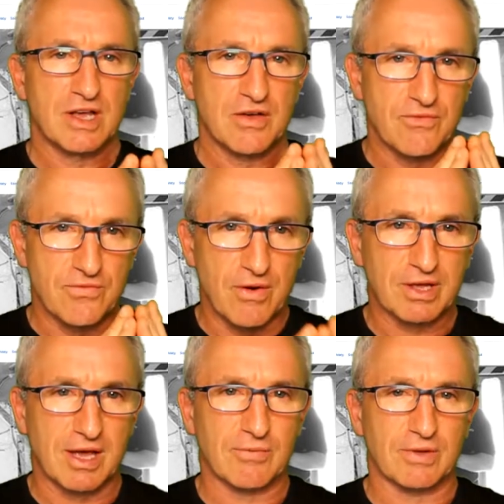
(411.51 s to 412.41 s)
very
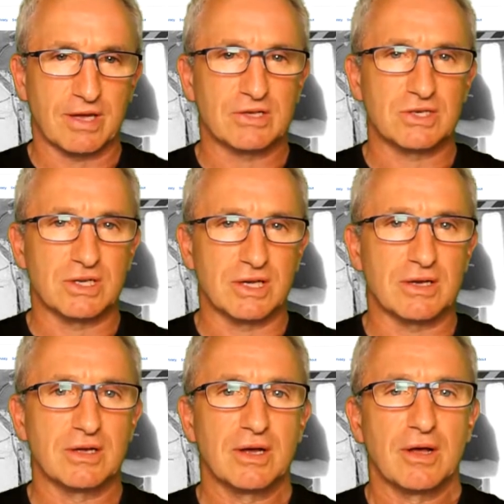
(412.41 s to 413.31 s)
carefully
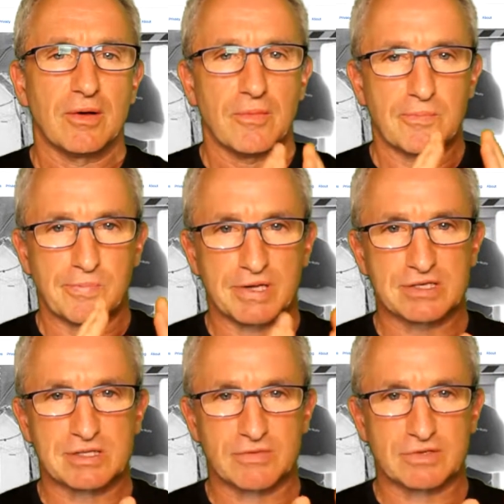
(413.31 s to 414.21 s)
engineered
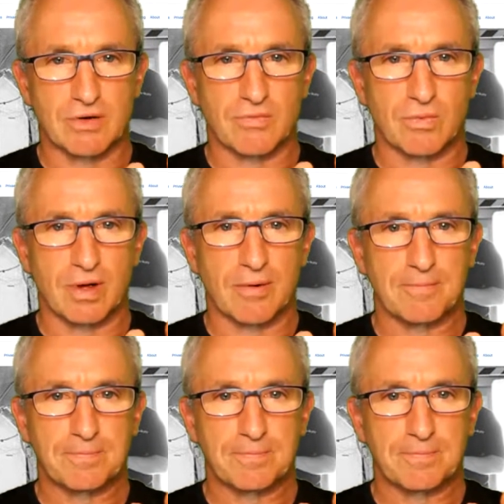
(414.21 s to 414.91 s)
pieces of software